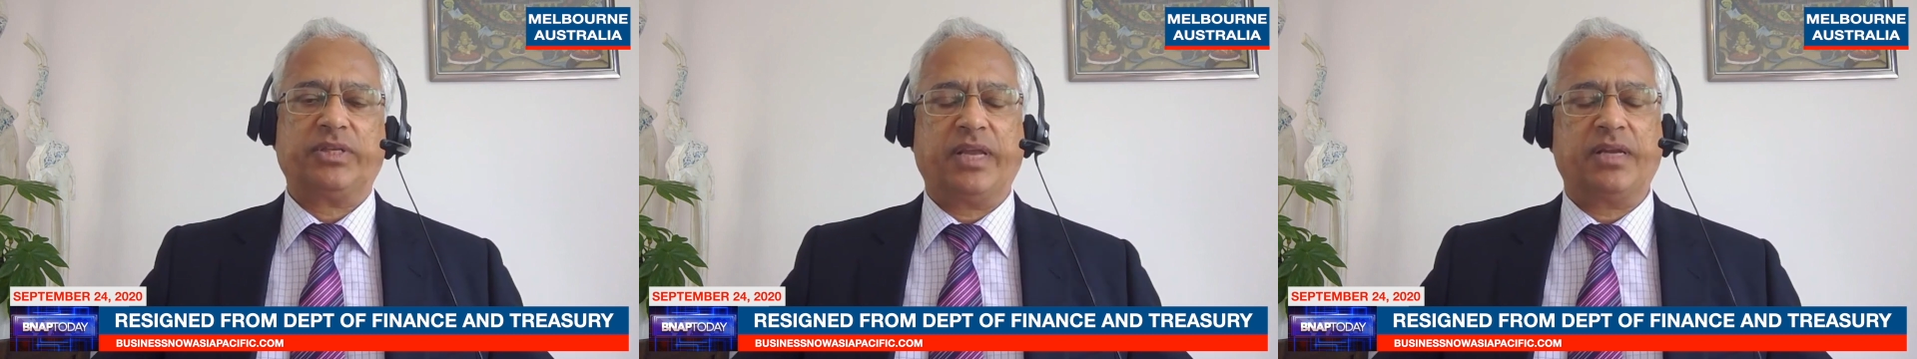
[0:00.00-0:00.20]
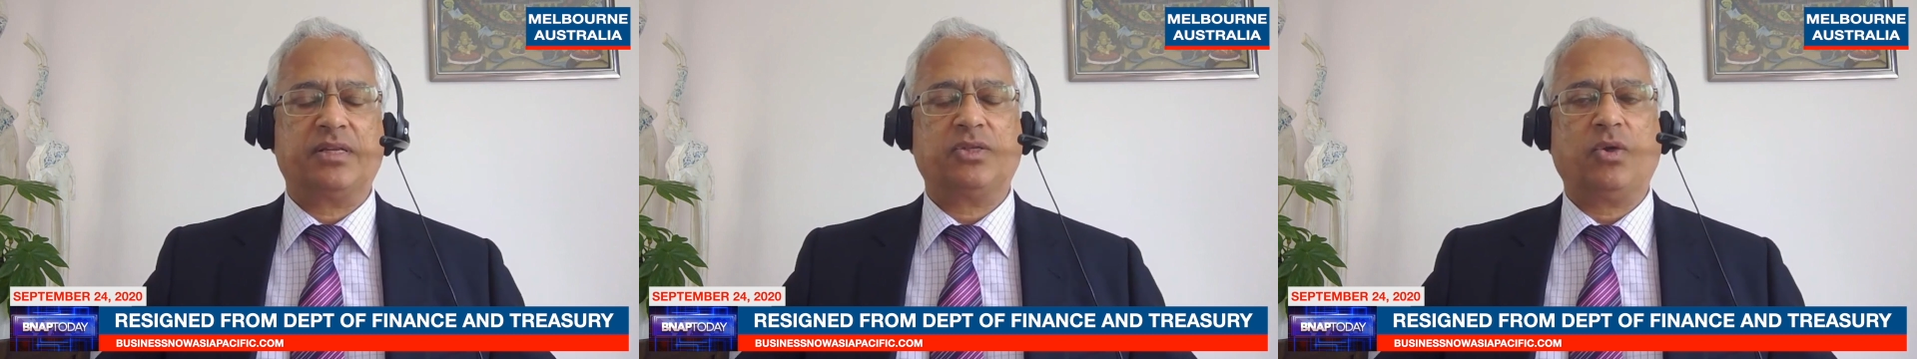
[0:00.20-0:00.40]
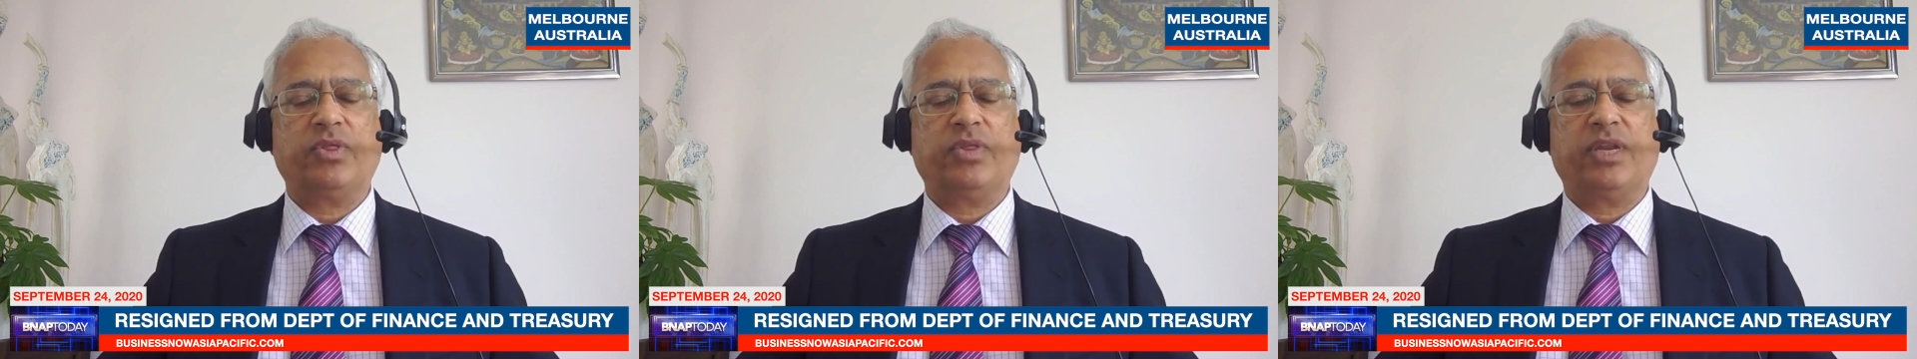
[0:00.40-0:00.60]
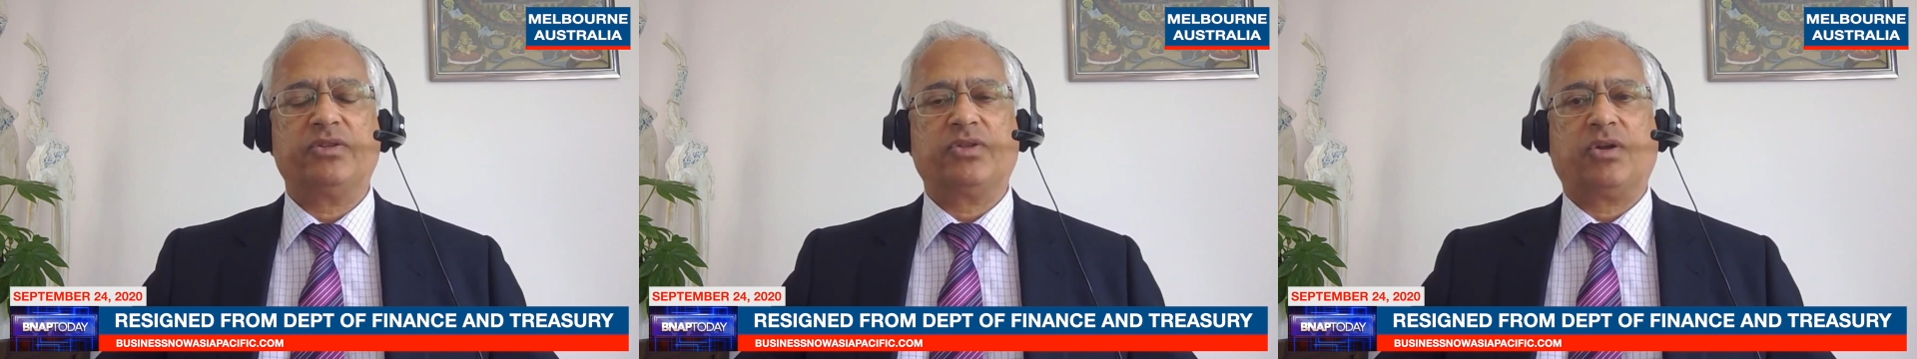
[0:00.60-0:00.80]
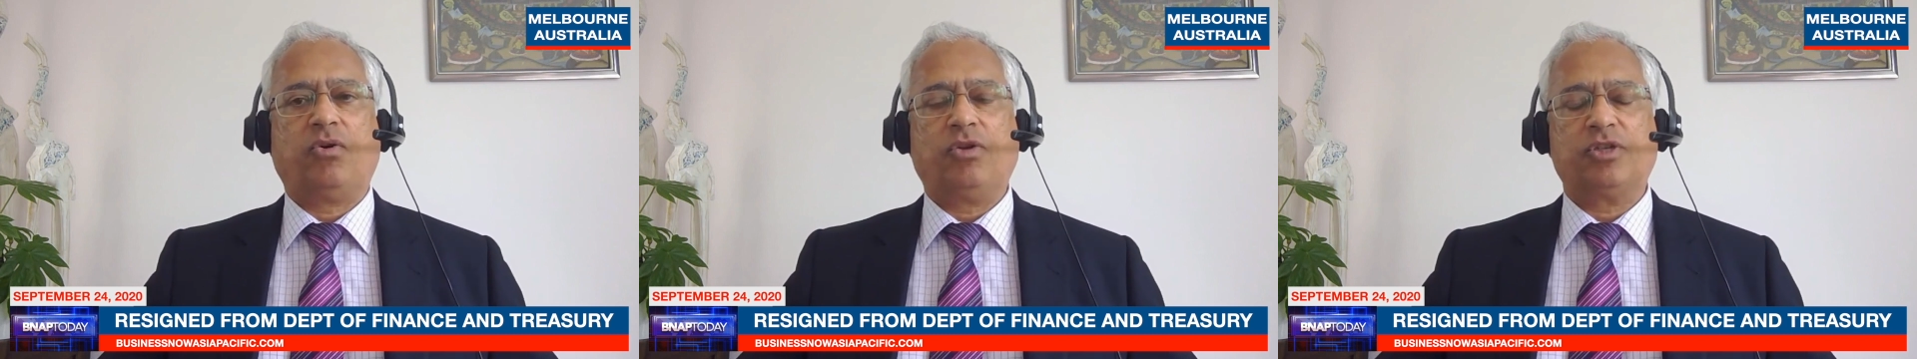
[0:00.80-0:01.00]
And so there is
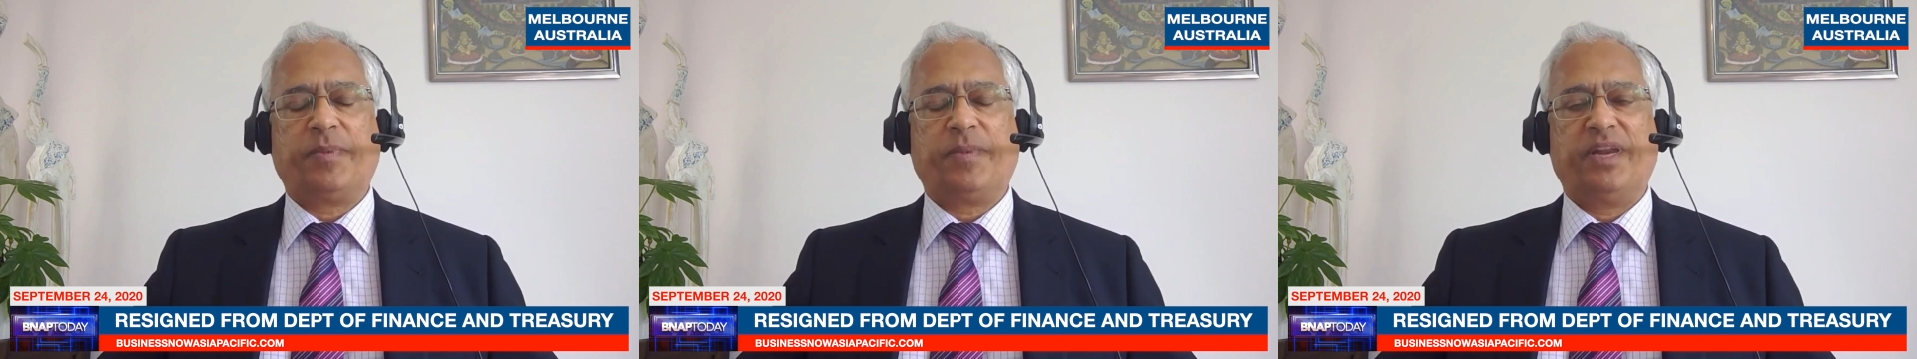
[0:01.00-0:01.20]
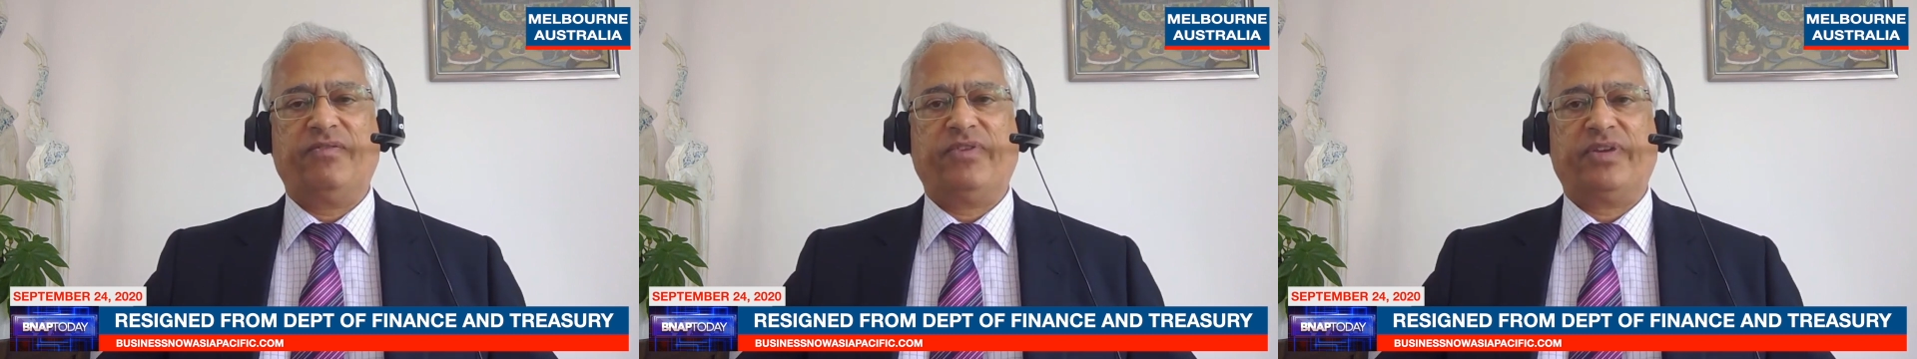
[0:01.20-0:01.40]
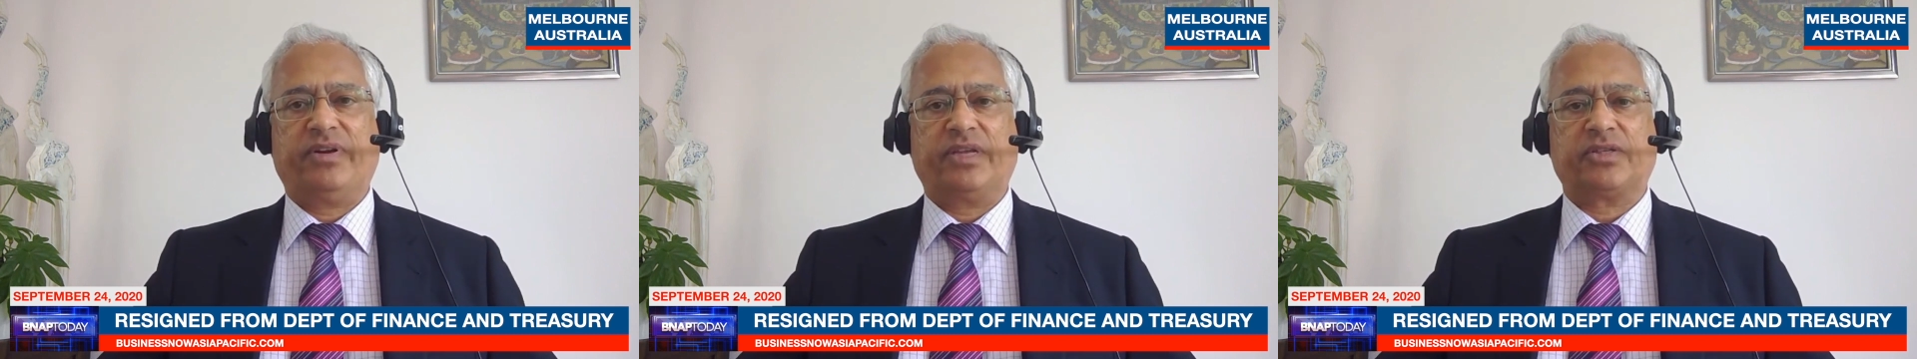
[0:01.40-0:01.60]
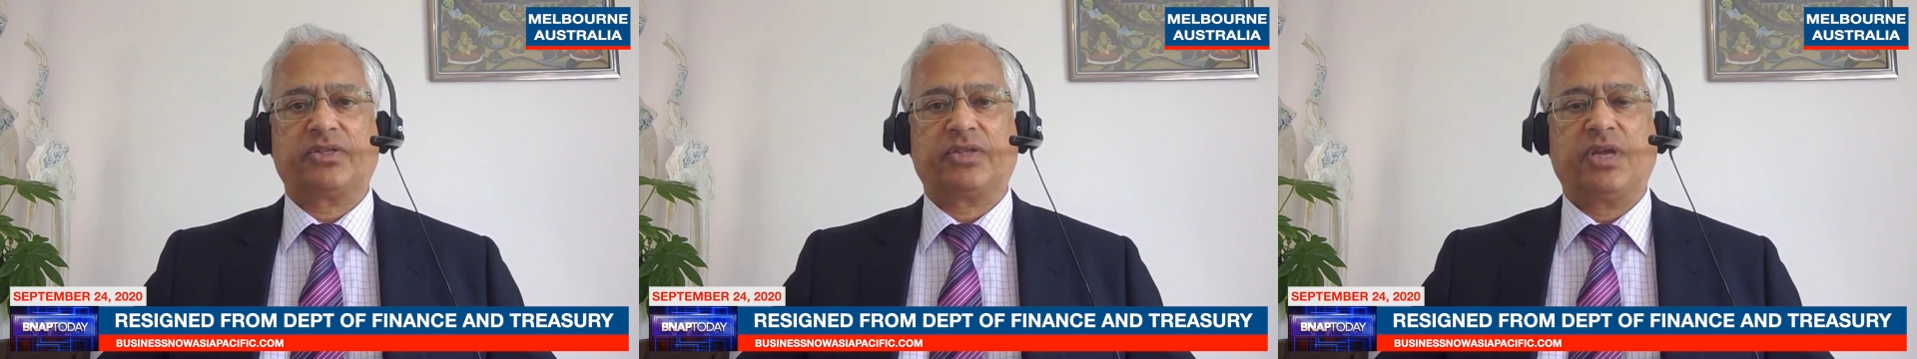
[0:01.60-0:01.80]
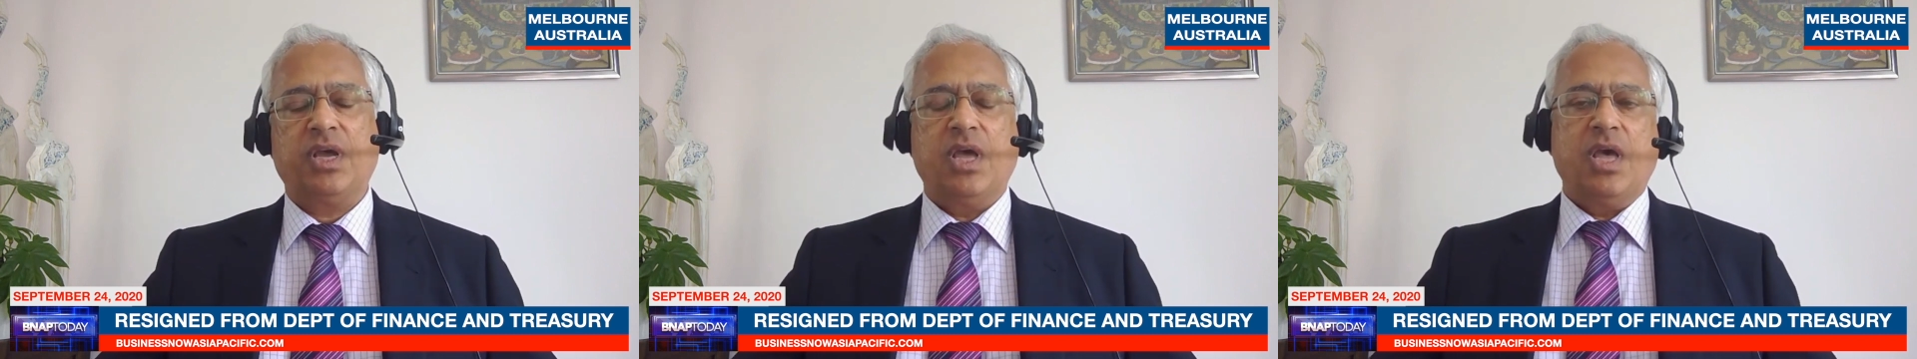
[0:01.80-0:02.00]
a cost-benefit test.